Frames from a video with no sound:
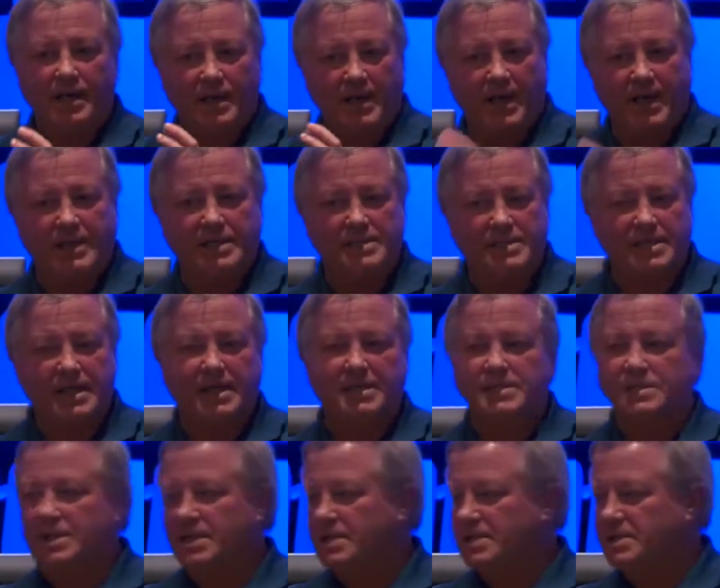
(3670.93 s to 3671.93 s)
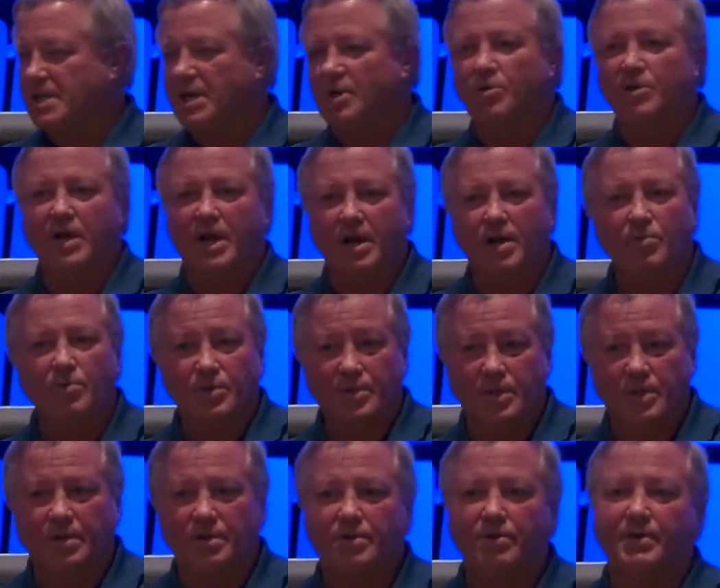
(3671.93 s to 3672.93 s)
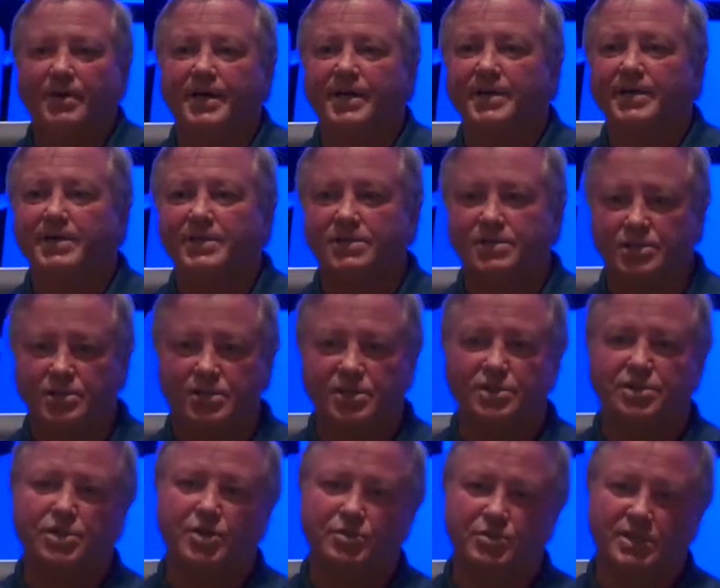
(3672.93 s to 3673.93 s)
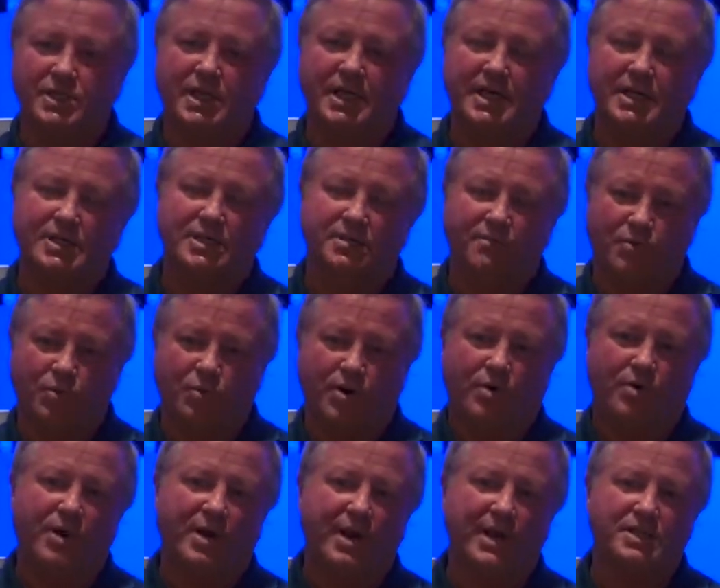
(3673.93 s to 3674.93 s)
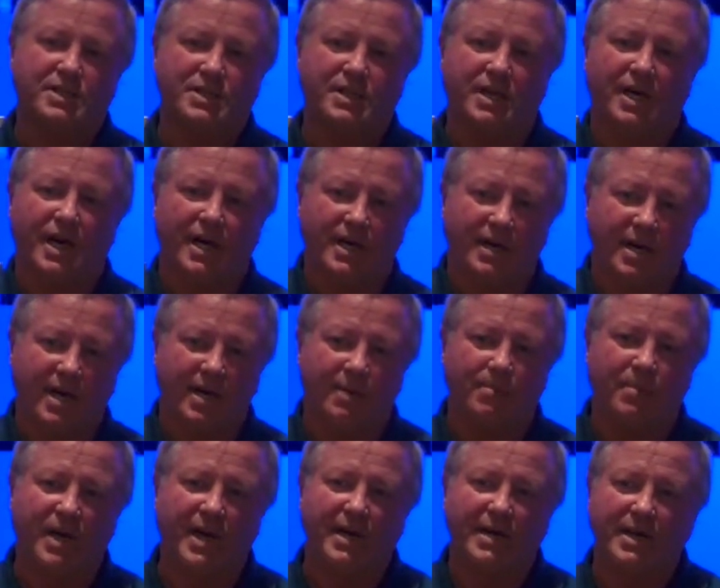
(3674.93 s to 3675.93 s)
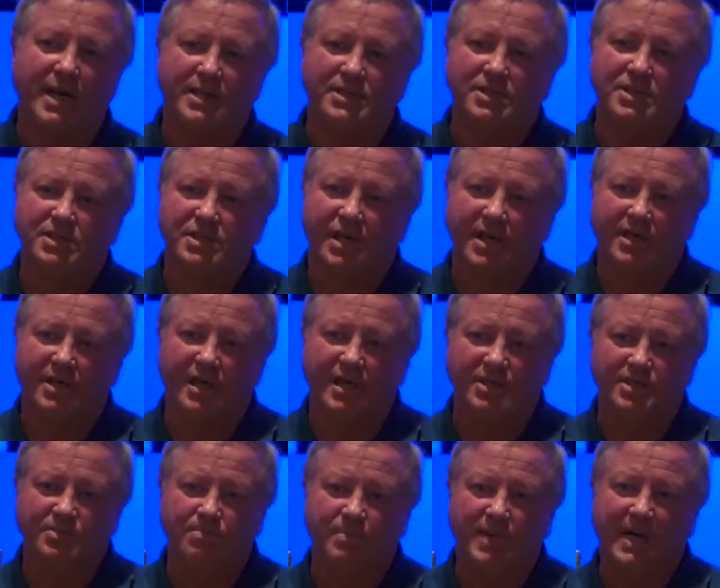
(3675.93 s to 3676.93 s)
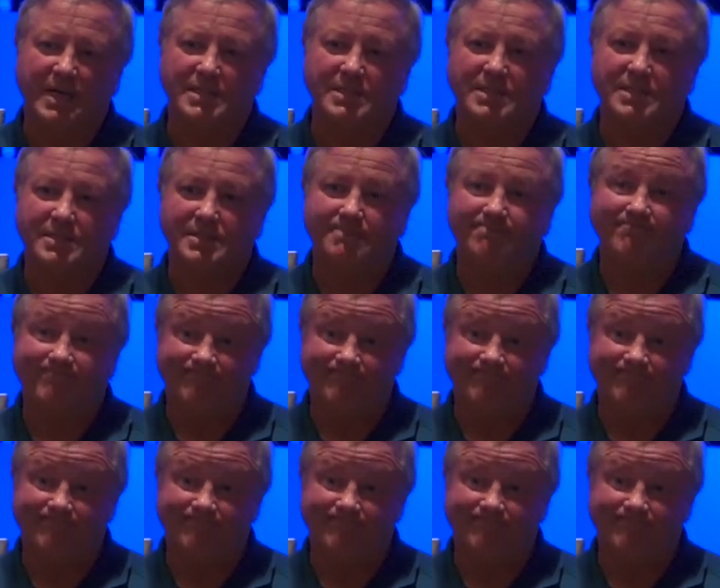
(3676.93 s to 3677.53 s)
NSX says, I don't care what the underlay is. Cisco says, if you want to run ACI, you got to buy Nexus 9000 boxes.